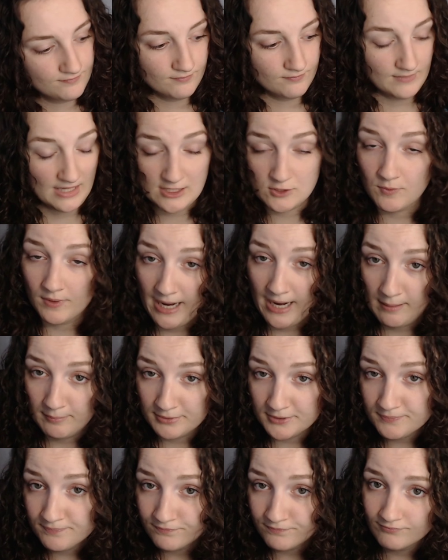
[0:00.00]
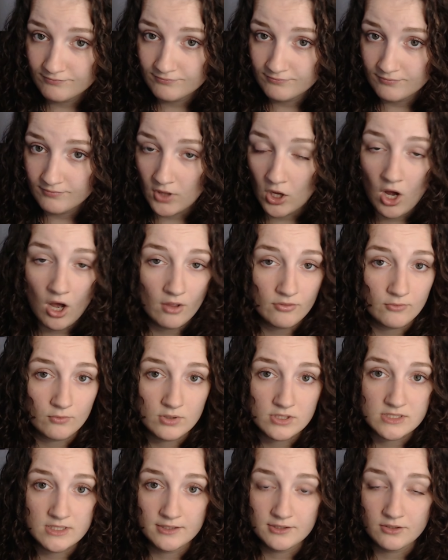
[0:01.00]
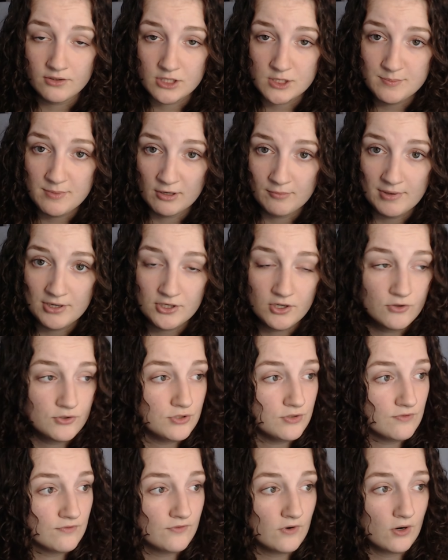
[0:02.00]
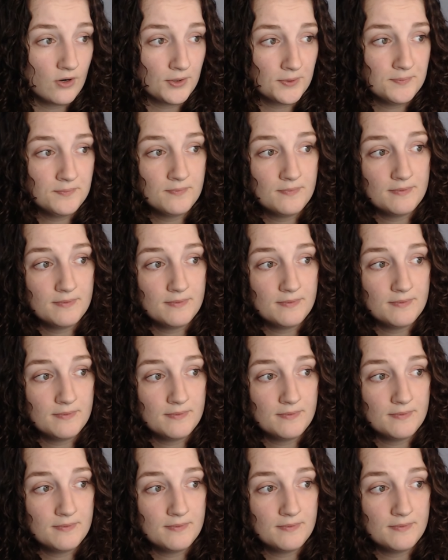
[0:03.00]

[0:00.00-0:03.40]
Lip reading: That's what happened. The Hawthorns let their experiment go too far,